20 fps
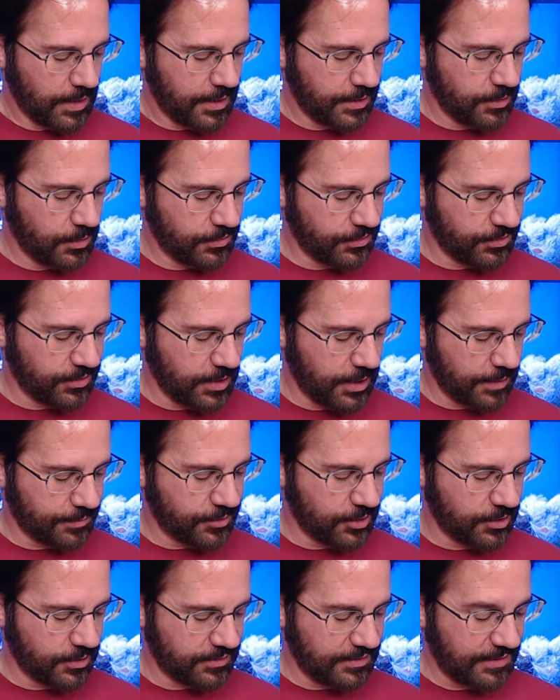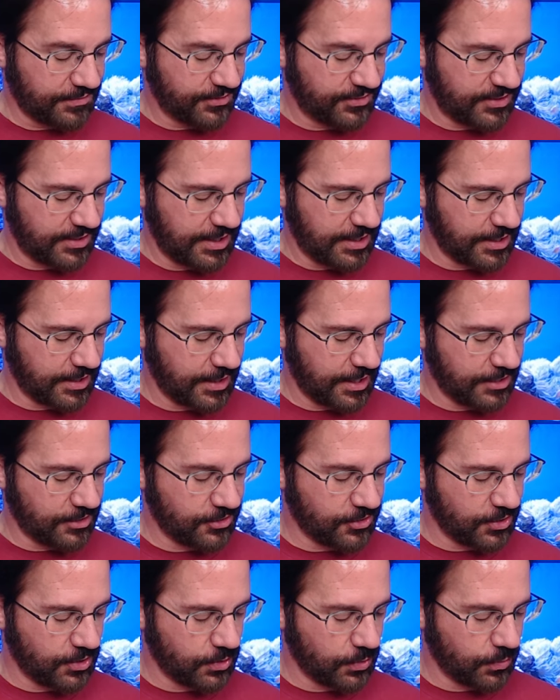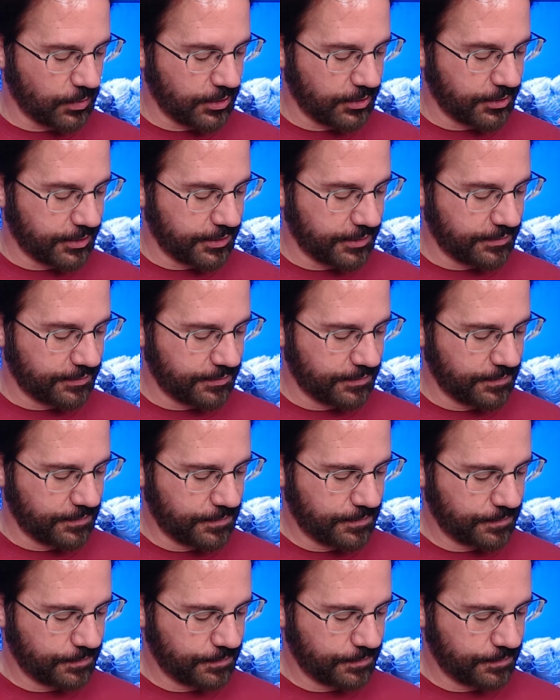I know there's an option here because I've seen it. I just don't know where it is.